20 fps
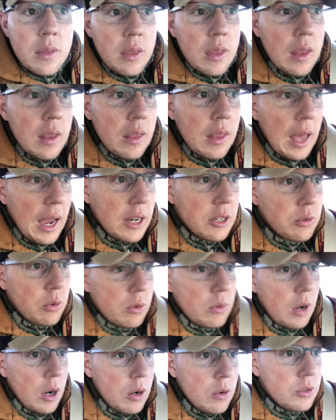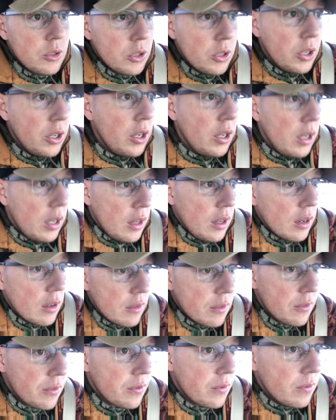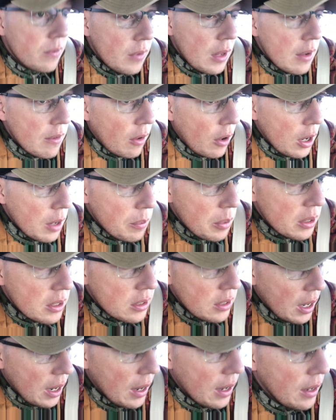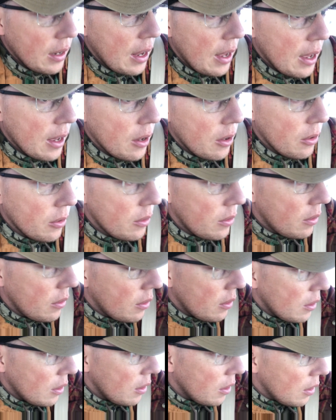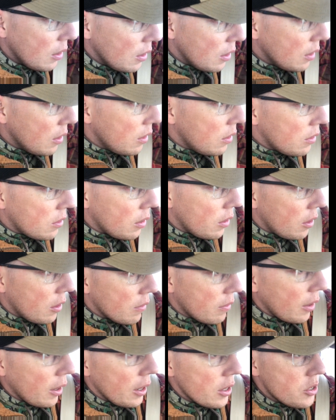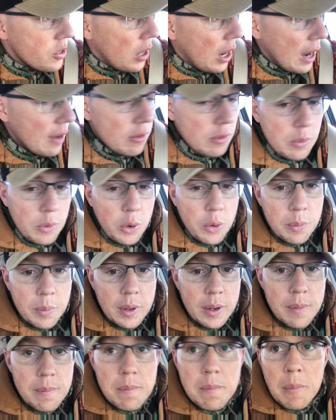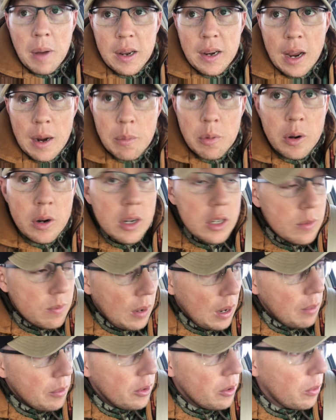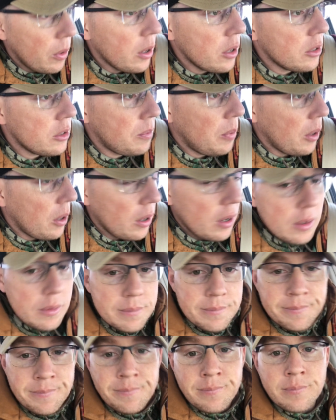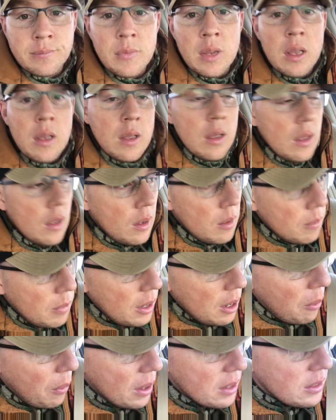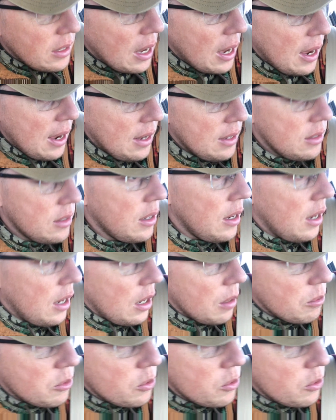the actual roads are good. They've already put sand down, so they're very drivable, but my neighborhood is probably the worst part. But anyways, guys, just